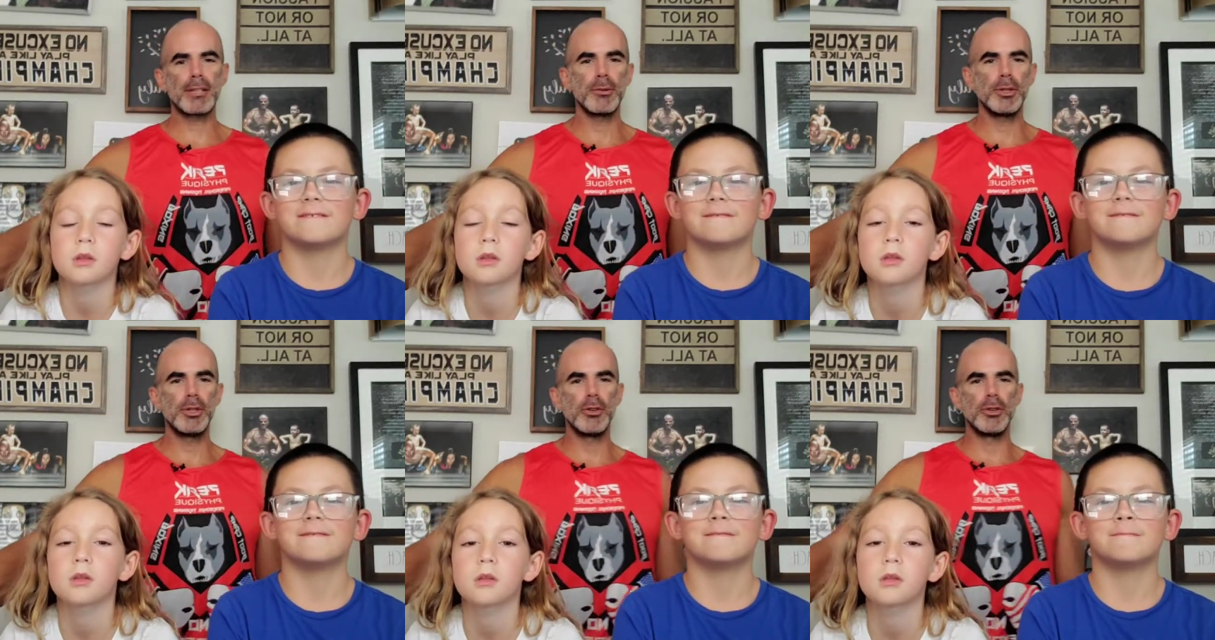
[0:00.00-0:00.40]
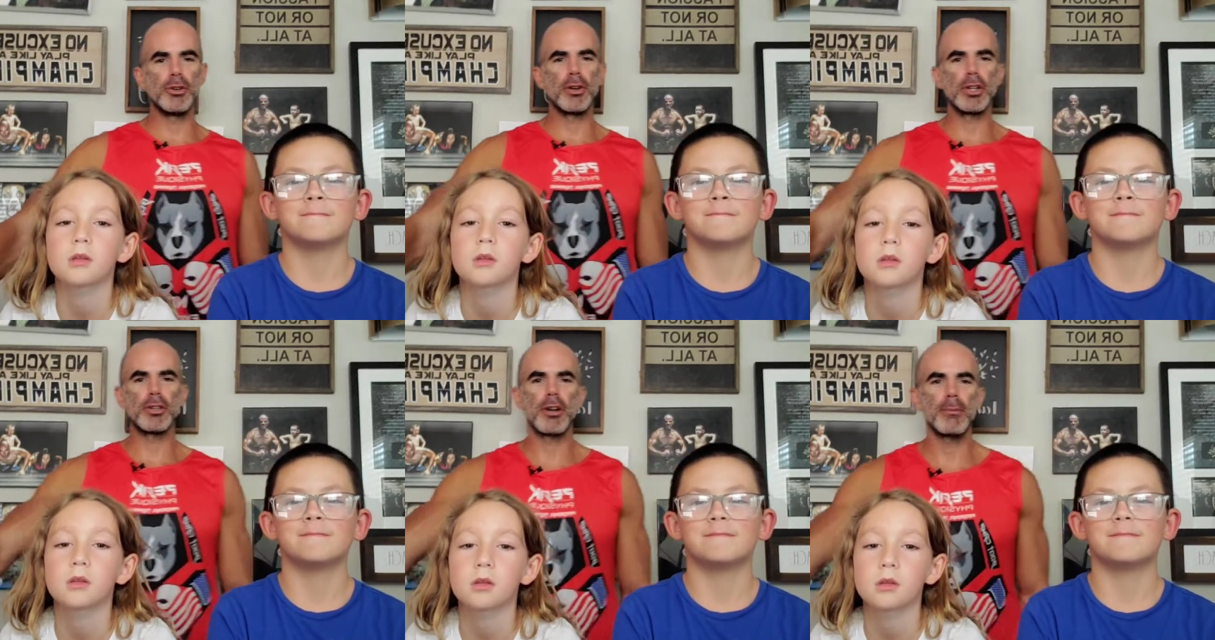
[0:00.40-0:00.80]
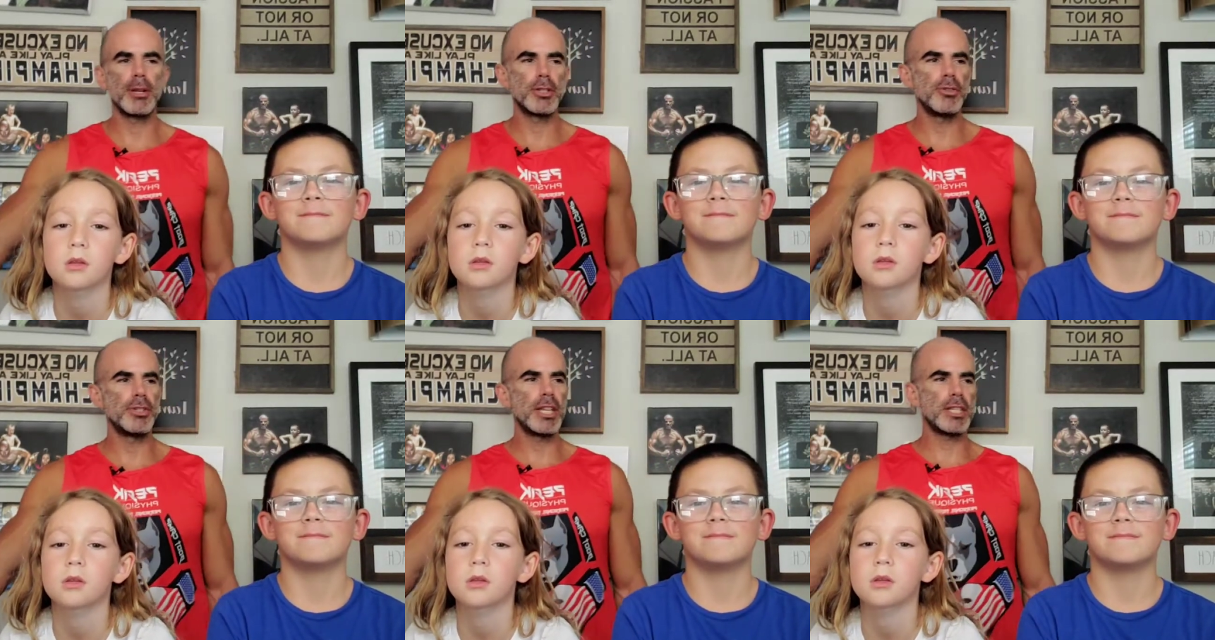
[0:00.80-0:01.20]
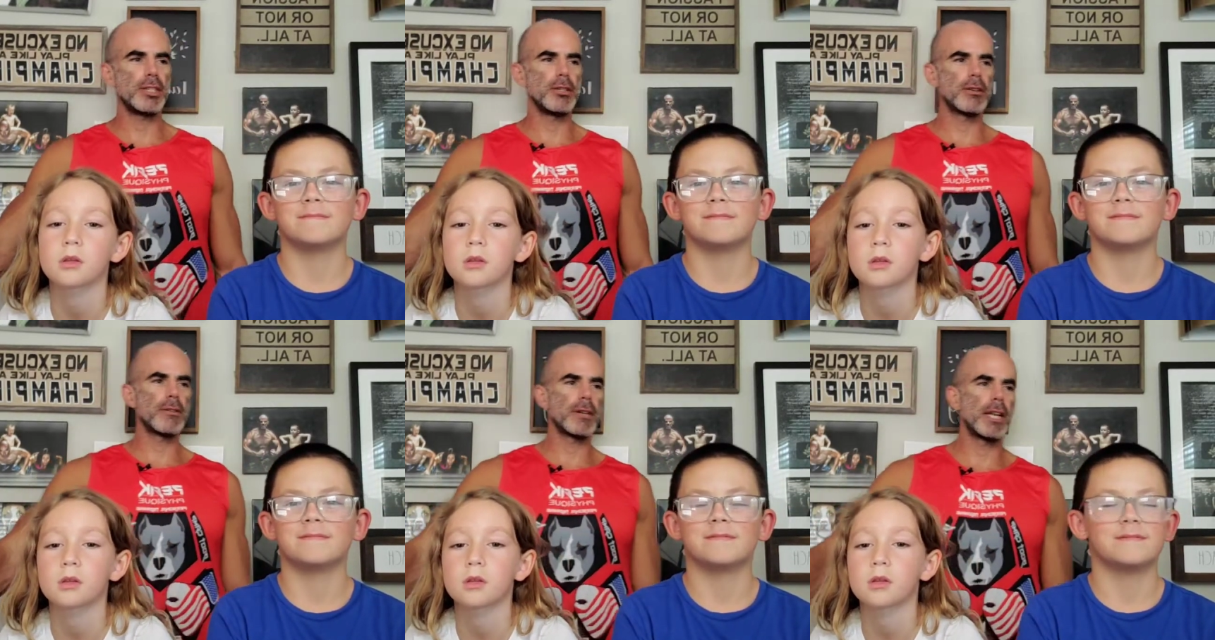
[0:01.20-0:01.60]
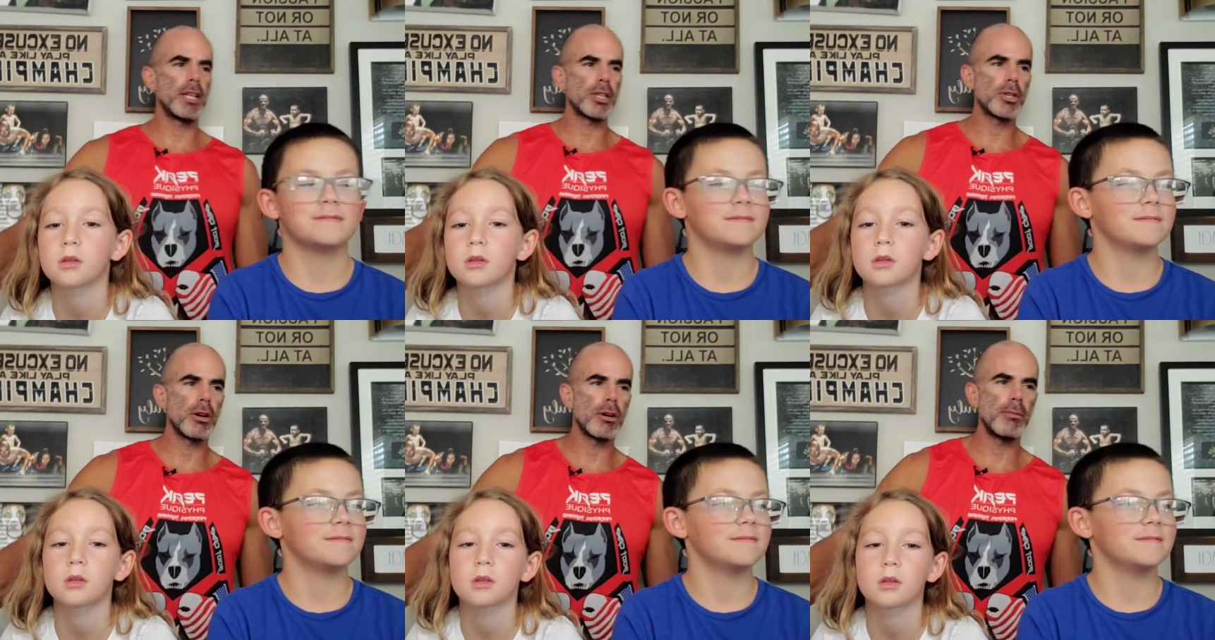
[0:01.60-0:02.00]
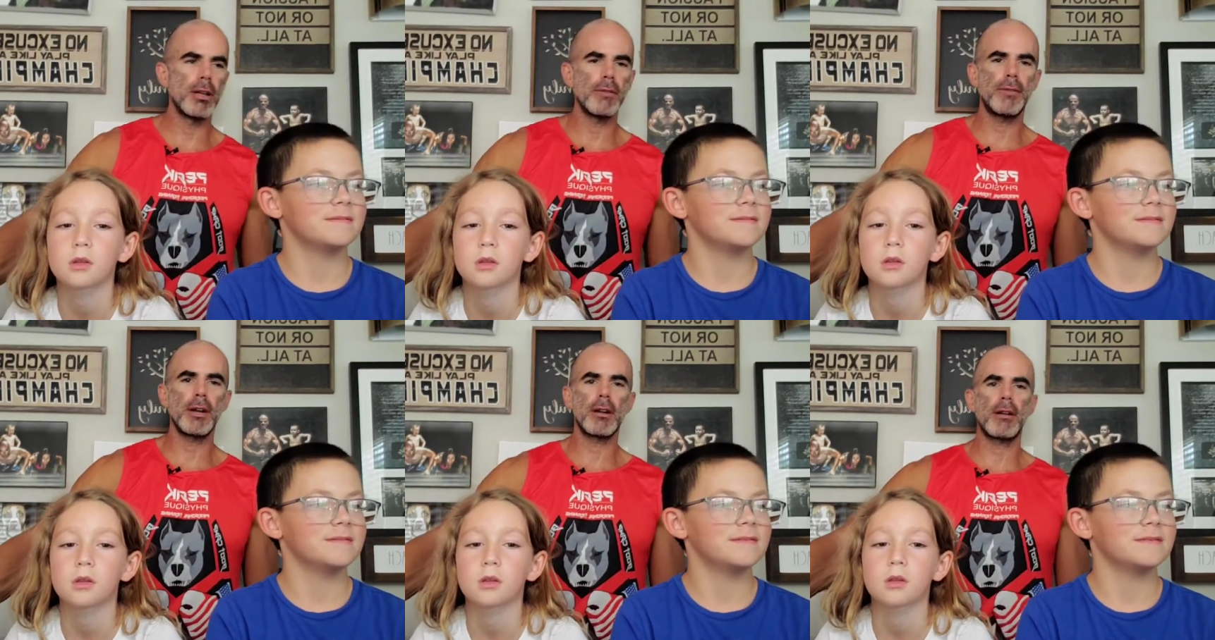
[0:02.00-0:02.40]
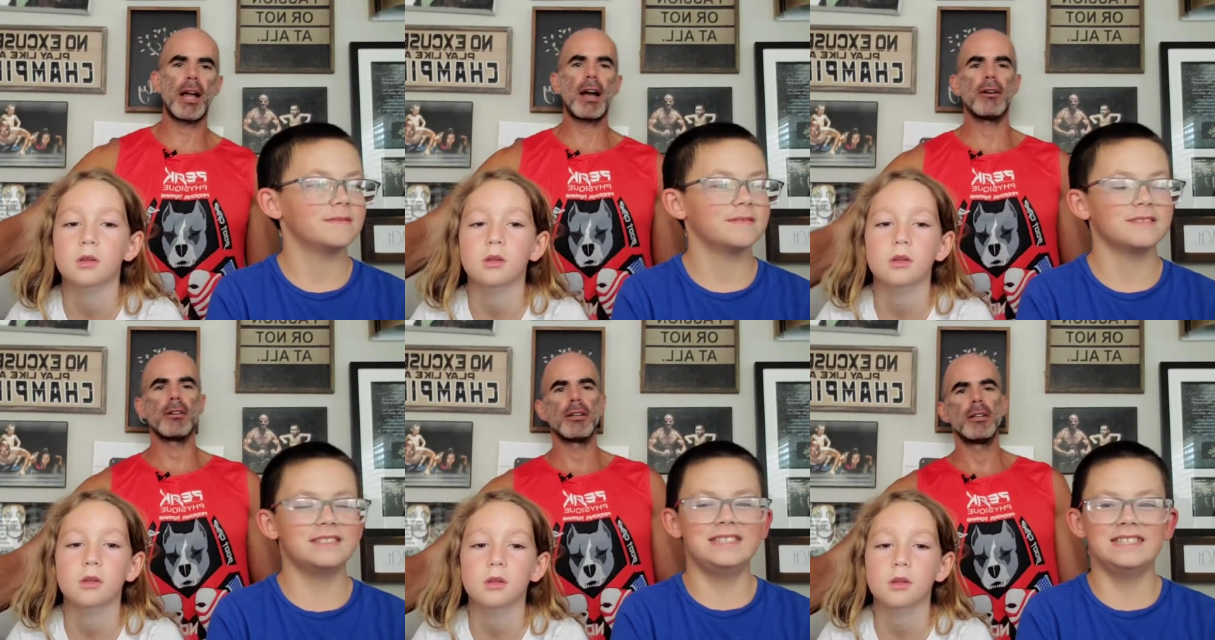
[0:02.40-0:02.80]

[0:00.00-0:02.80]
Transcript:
Speaker 1: you to do it. You're already talking about jujitsu. You're ready to choke a motherfucker out.